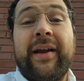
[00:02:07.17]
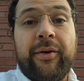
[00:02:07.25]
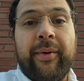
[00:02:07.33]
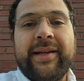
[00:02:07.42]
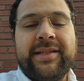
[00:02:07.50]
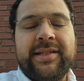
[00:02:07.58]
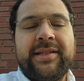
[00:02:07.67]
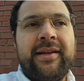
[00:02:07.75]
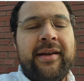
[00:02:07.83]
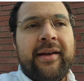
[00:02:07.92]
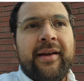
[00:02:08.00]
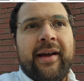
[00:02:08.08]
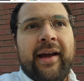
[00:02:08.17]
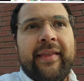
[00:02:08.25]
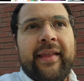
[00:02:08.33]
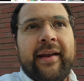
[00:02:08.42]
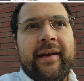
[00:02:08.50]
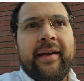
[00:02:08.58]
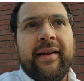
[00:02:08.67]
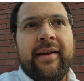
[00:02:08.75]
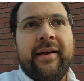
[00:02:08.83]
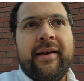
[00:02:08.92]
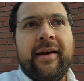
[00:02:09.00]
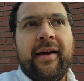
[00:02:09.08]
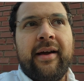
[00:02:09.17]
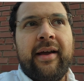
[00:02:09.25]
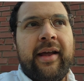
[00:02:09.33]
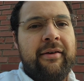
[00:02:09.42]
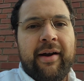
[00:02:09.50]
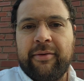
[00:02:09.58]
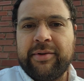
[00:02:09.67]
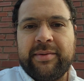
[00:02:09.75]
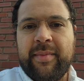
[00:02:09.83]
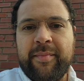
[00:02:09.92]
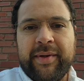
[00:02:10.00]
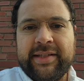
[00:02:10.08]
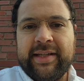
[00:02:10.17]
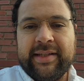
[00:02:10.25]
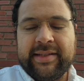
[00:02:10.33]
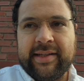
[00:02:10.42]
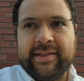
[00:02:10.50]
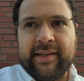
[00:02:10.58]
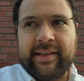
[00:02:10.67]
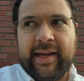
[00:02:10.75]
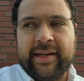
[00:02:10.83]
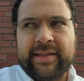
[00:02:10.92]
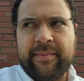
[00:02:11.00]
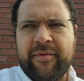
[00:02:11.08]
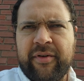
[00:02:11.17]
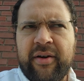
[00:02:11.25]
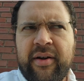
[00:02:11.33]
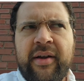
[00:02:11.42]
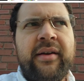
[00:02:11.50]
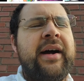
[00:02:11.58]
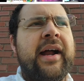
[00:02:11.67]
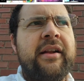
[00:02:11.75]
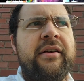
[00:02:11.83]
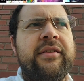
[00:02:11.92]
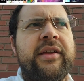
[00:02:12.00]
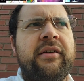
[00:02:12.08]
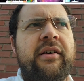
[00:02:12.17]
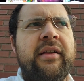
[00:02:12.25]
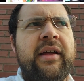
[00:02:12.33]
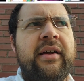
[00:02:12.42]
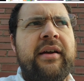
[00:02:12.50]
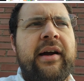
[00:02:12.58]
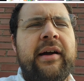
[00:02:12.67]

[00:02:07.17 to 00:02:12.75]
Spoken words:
find quests, and then interact with some NPCs, things like that, except for, I don't know if they're all,